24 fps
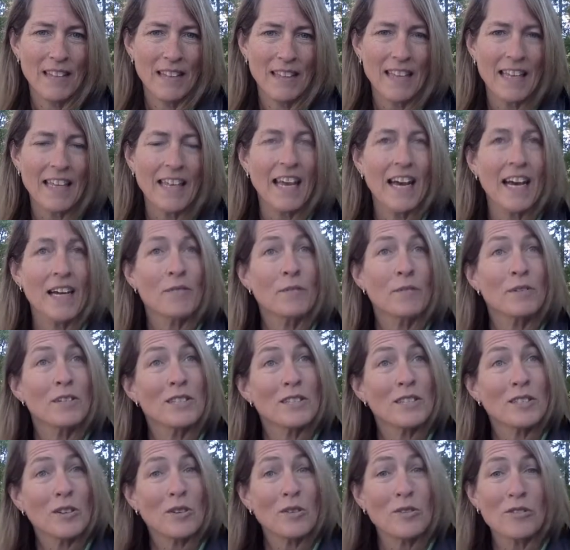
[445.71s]
that God would
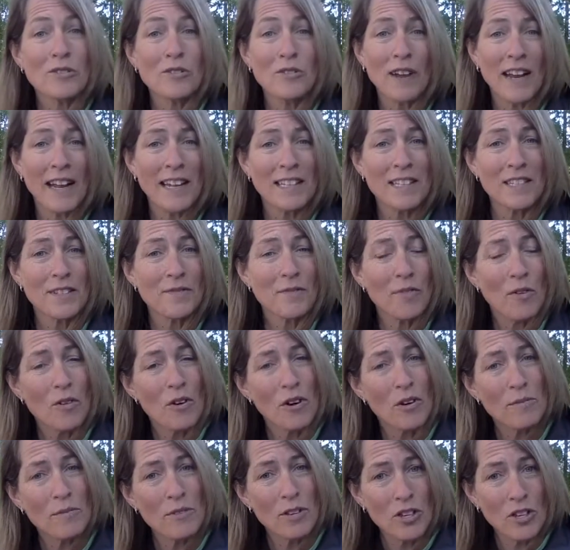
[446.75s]
so
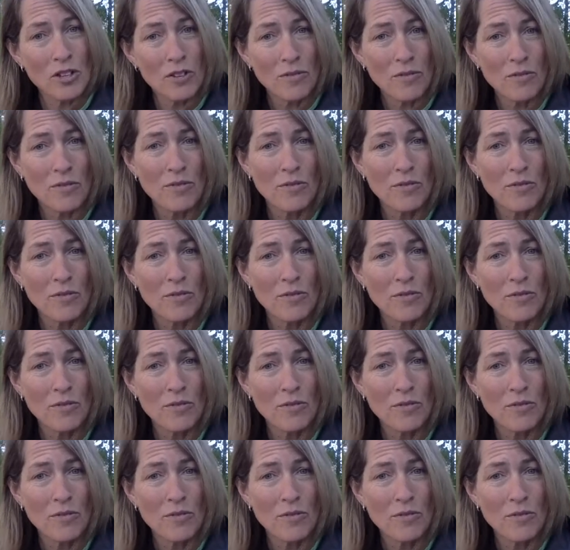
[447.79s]
transform you